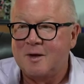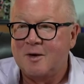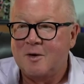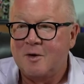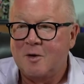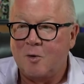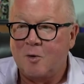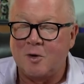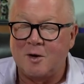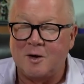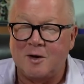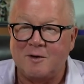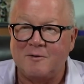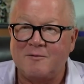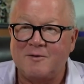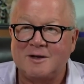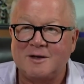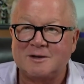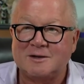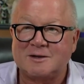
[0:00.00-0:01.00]
oil
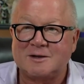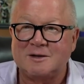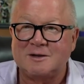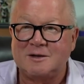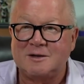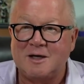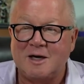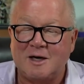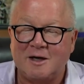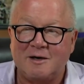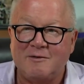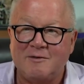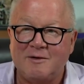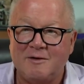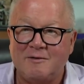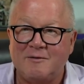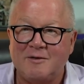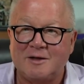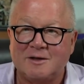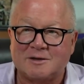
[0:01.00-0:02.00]
events and Young Living
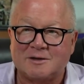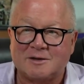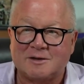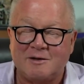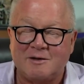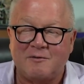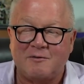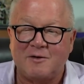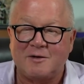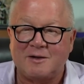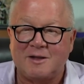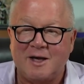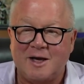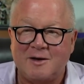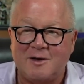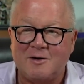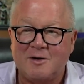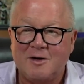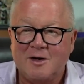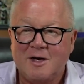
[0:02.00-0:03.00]
events, stuff like
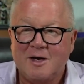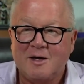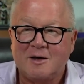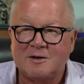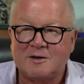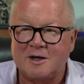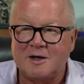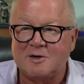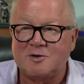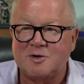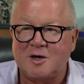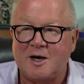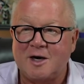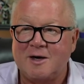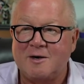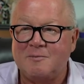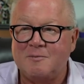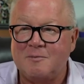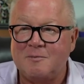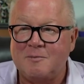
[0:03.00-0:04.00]
that. She can try
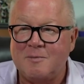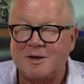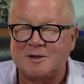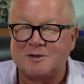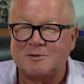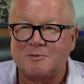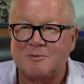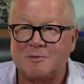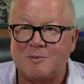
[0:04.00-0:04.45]
and mess with